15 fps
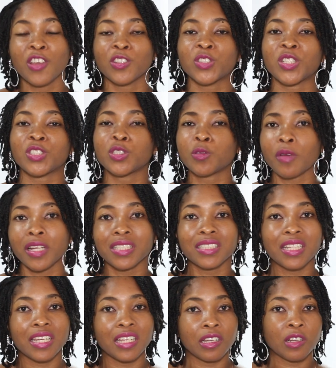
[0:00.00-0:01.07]
So I just wanted to
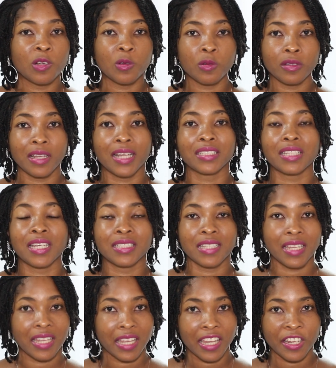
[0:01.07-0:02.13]
include that as a
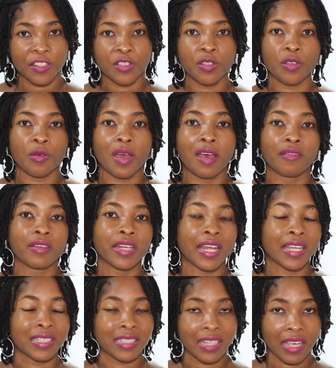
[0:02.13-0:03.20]
gauge so you have an
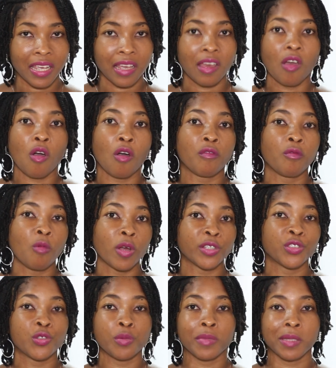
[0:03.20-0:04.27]
idea of what
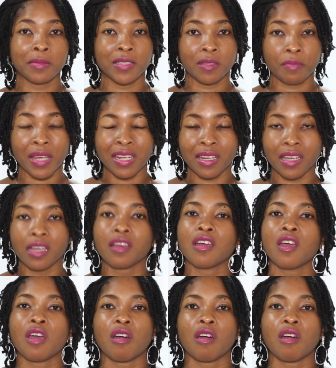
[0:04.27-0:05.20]
you may be spending.